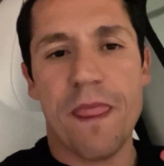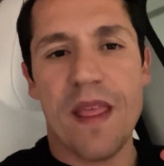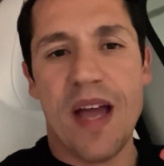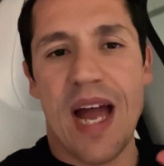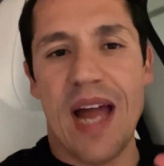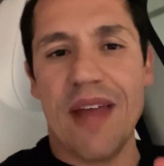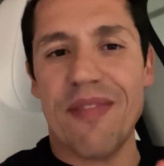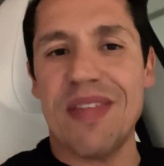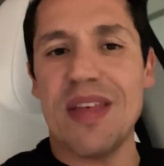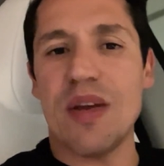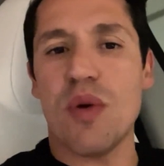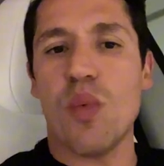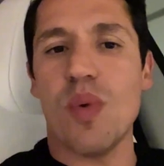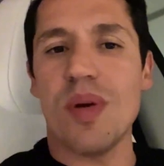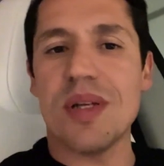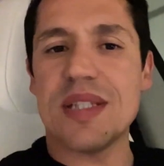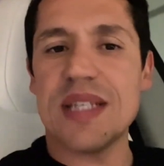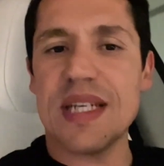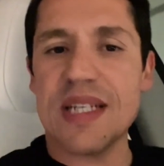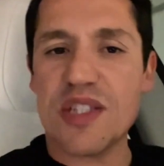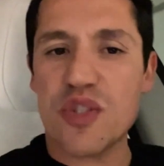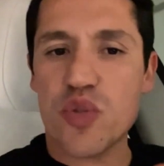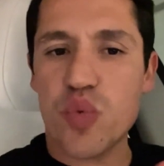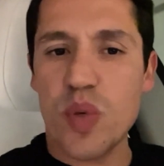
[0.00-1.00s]
I think once
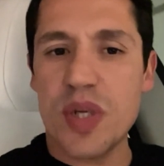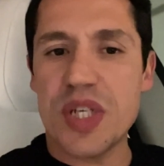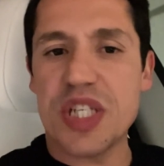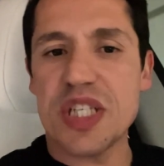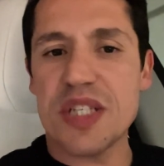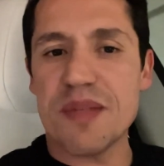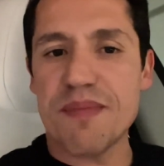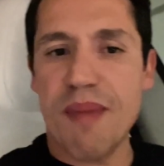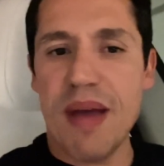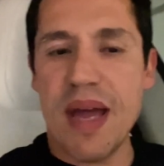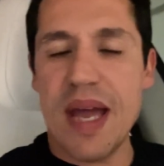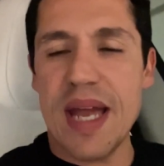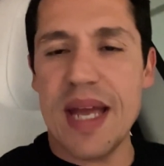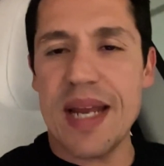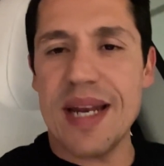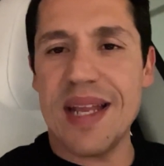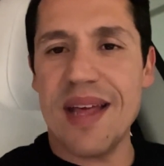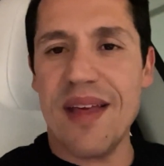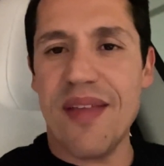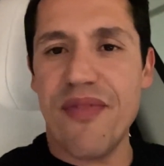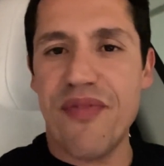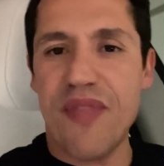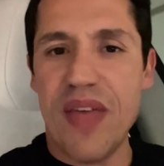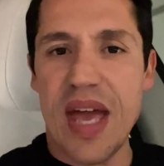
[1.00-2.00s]
that switch is made,
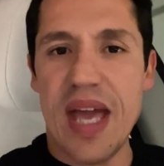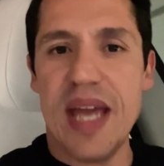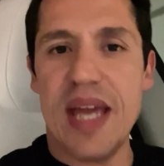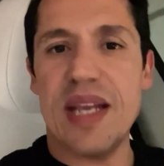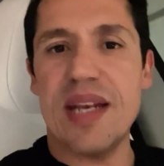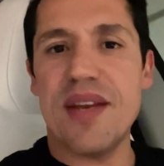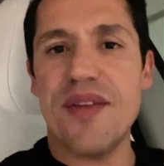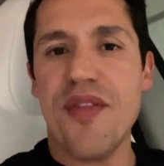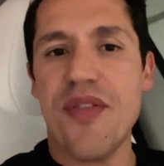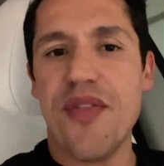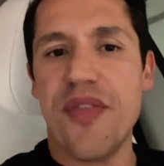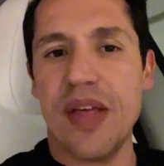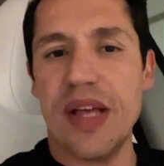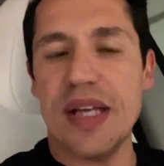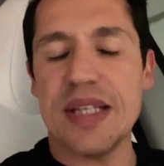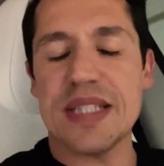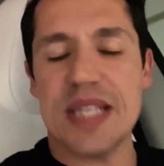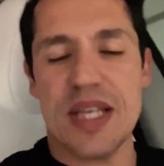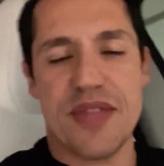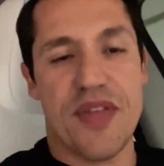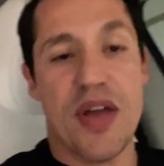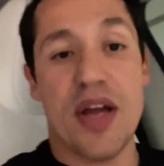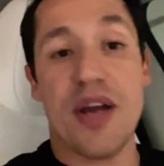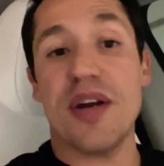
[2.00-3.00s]
then things
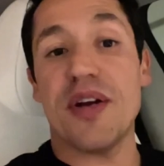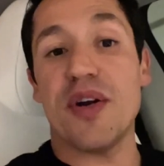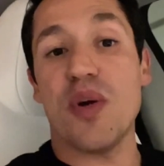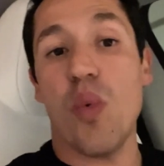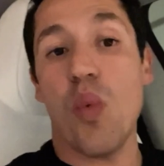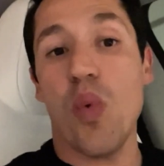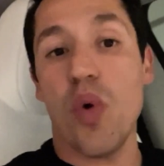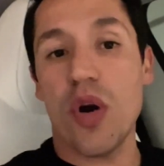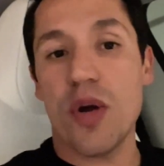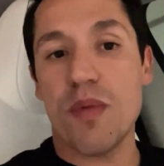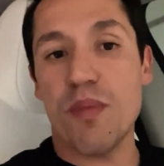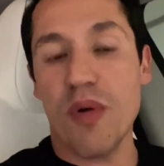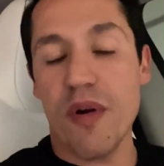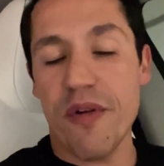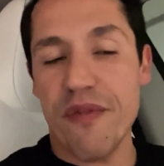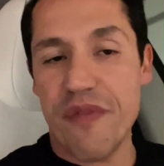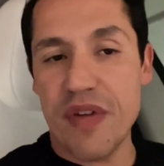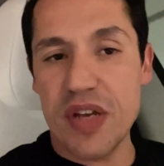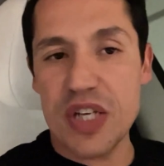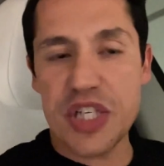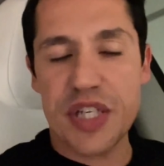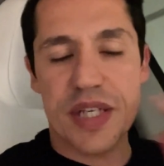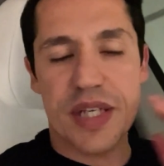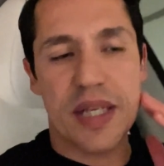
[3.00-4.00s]
like that are going to work more
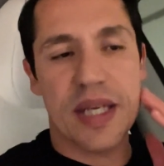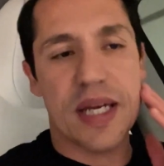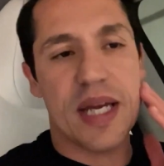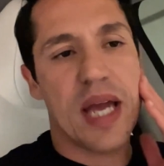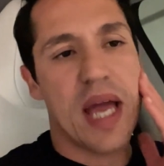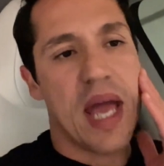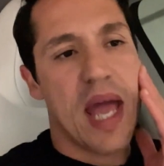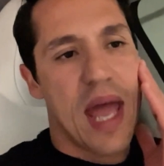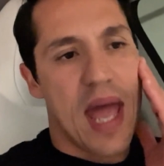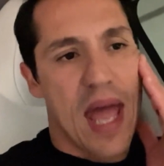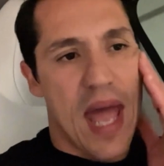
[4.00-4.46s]
efficiently.